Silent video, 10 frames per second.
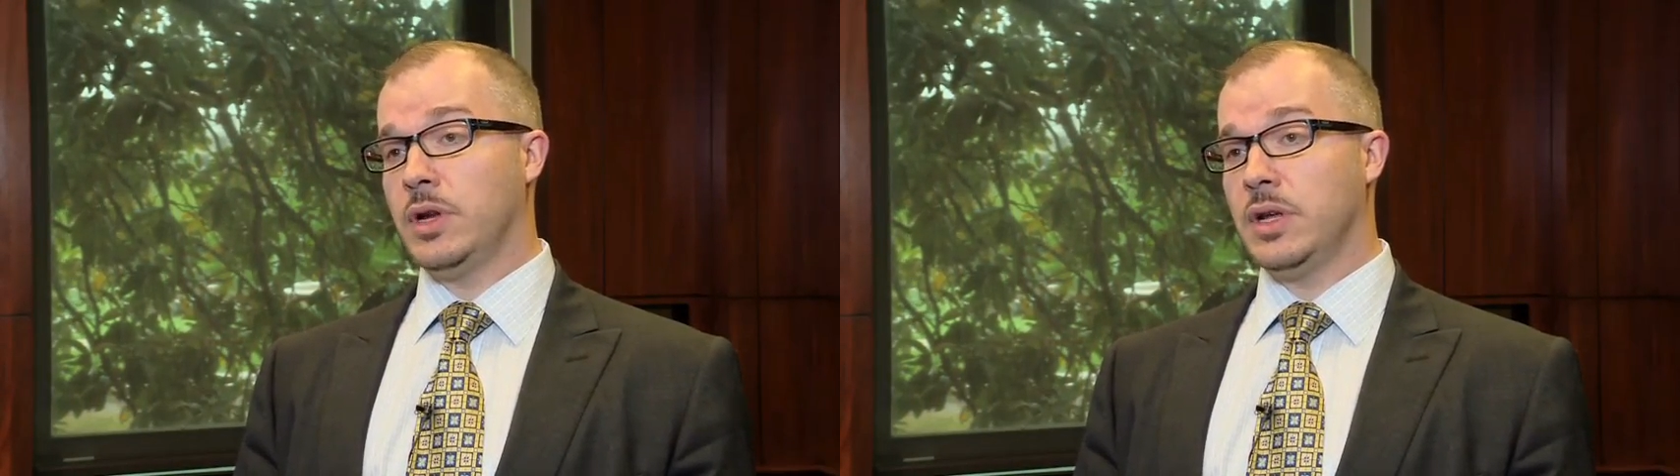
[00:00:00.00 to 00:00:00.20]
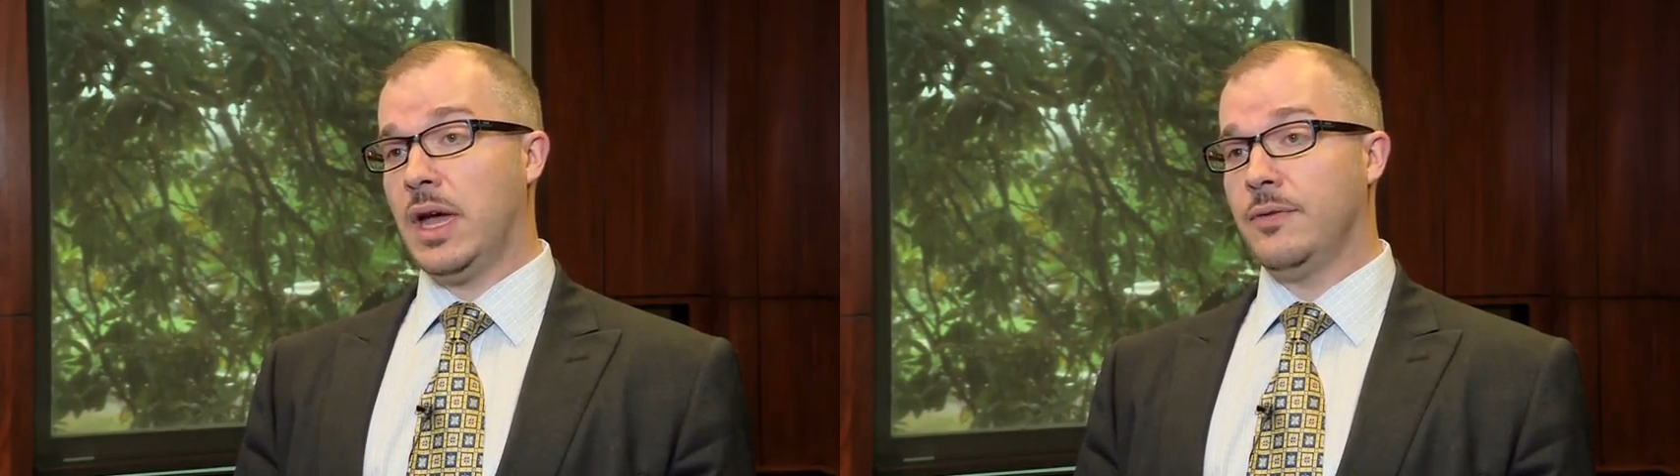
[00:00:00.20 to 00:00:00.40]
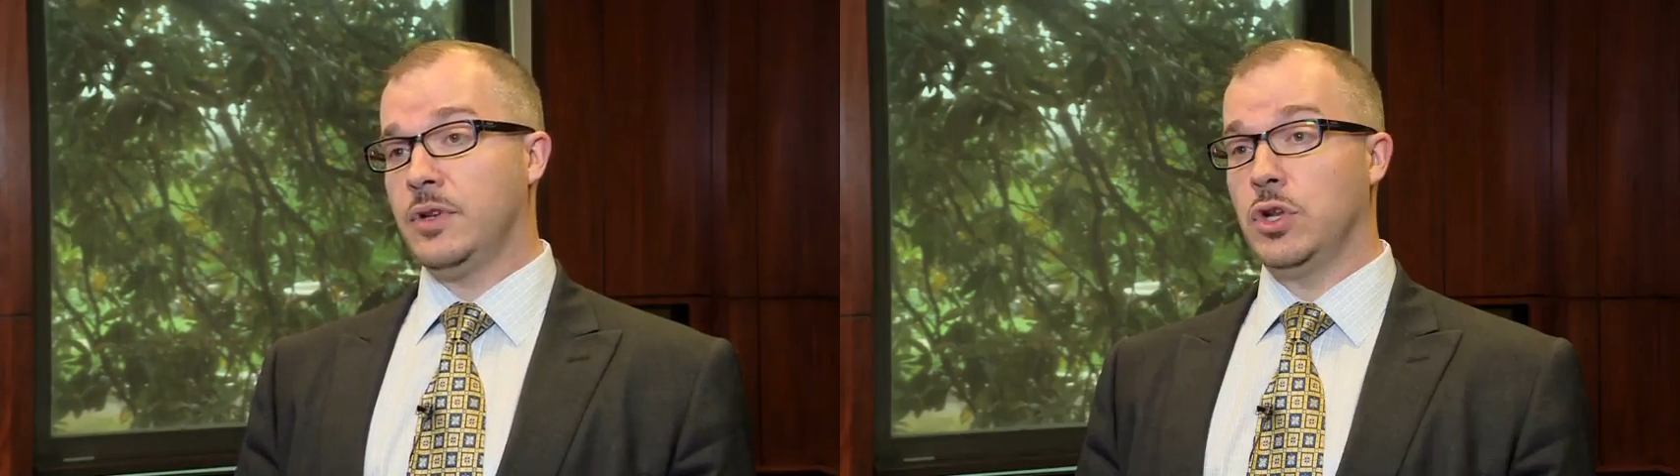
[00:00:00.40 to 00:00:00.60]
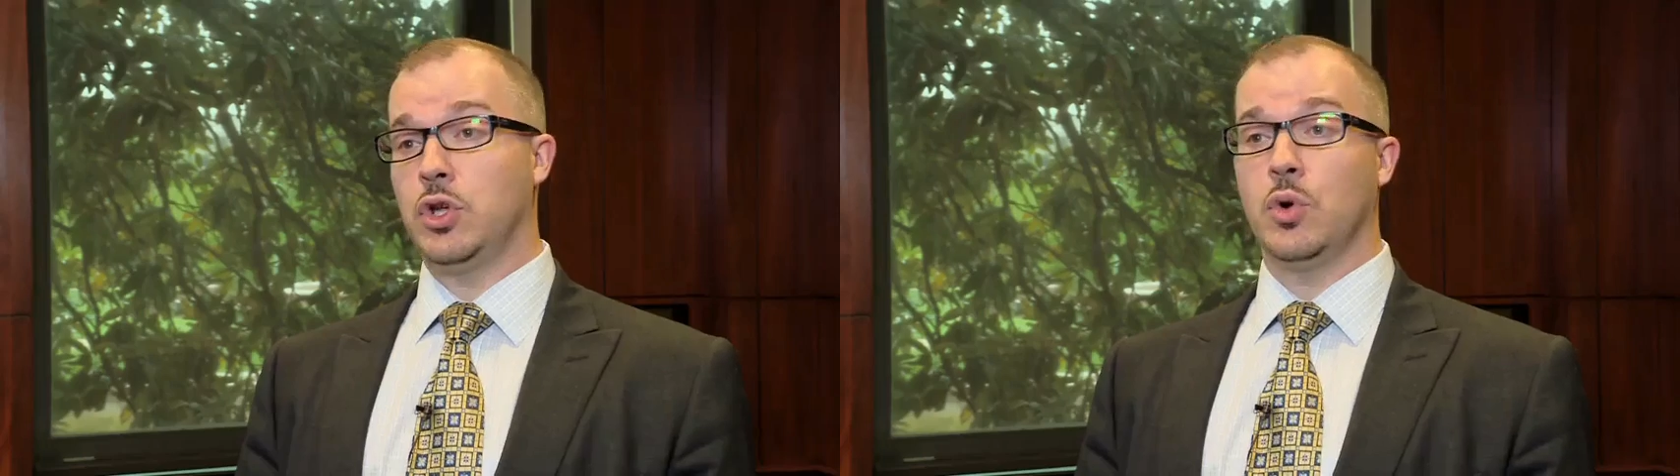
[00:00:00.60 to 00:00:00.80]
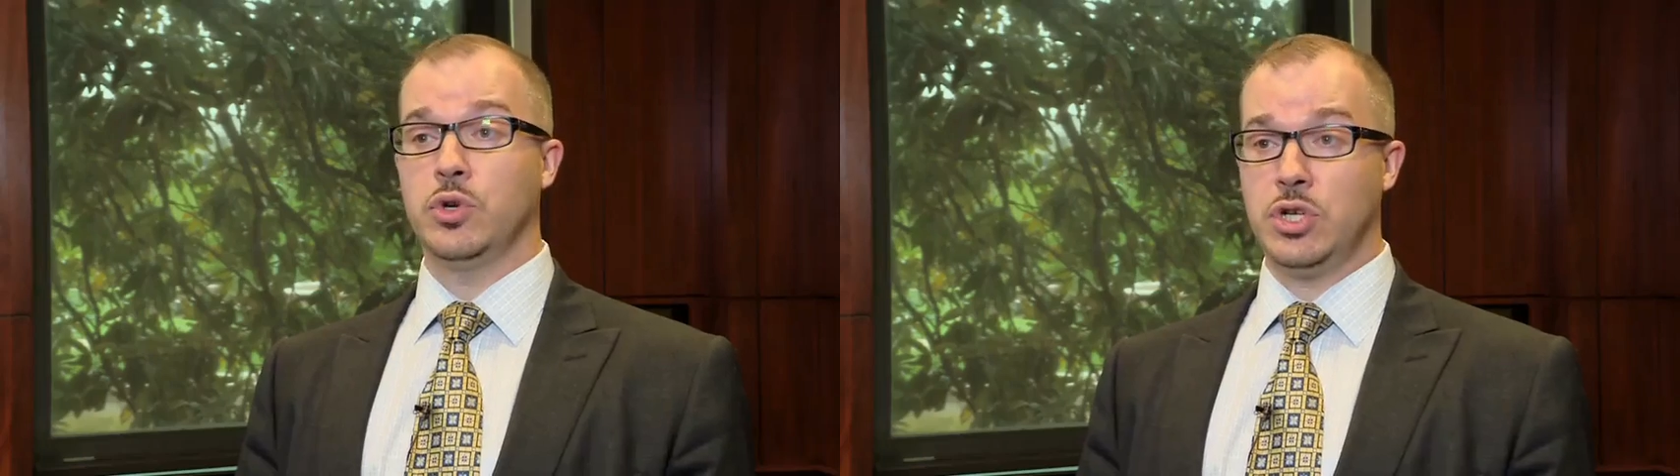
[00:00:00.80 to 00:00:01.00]
to have to
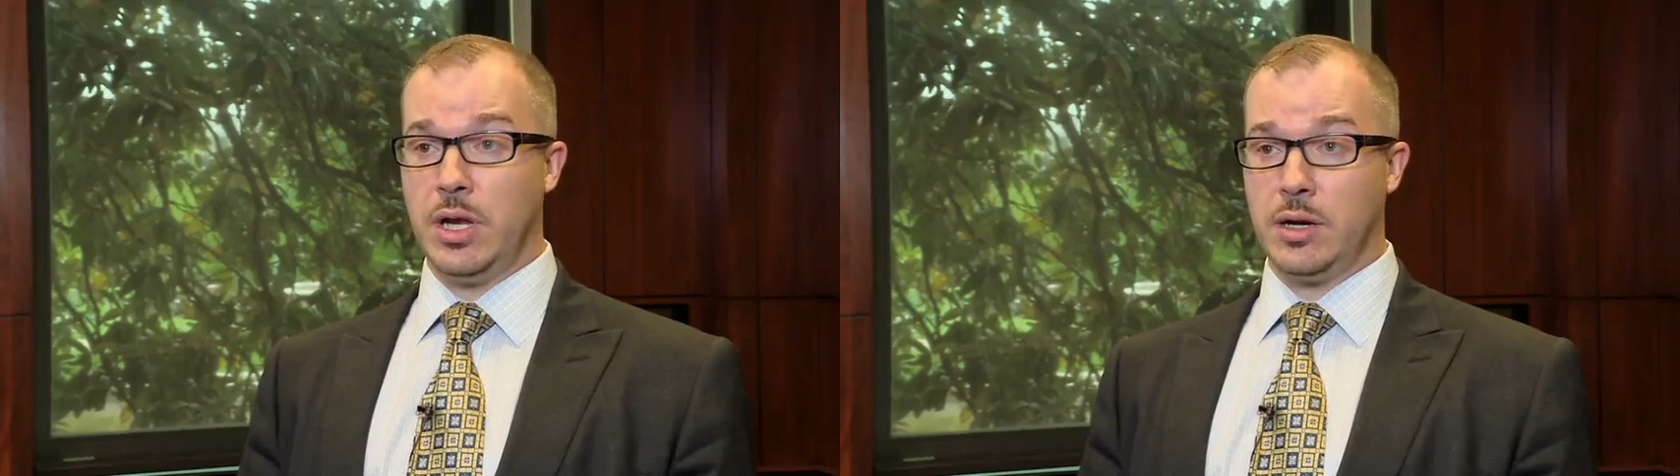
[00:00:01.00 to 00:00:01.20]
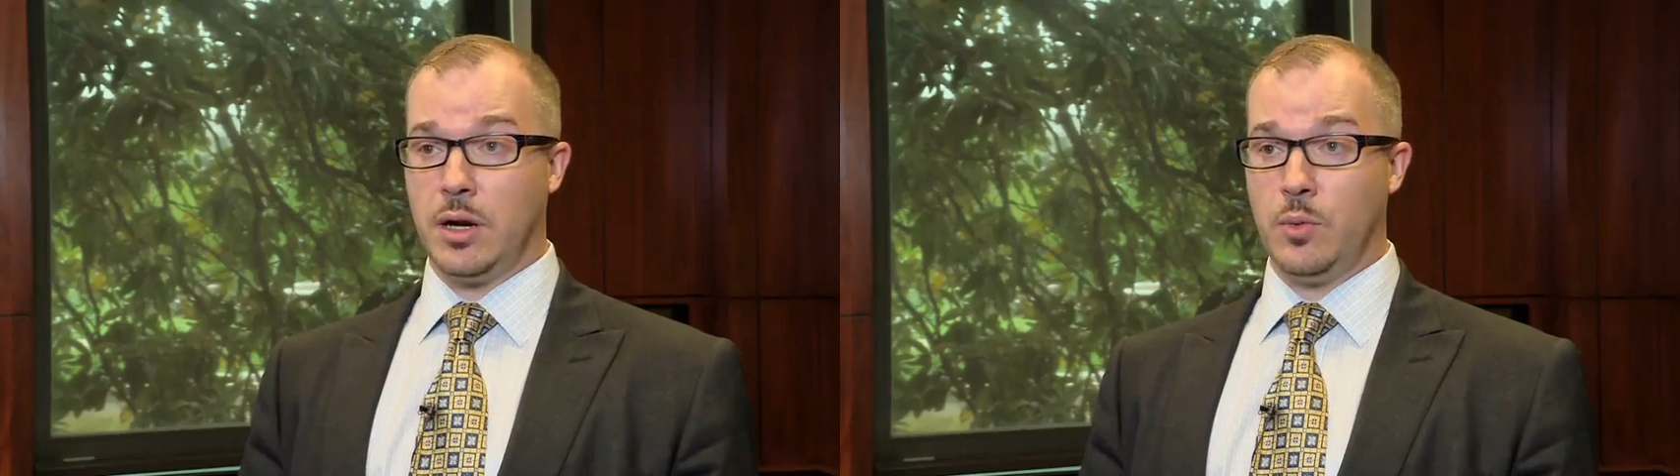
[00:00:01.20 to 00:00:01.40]
negotiate our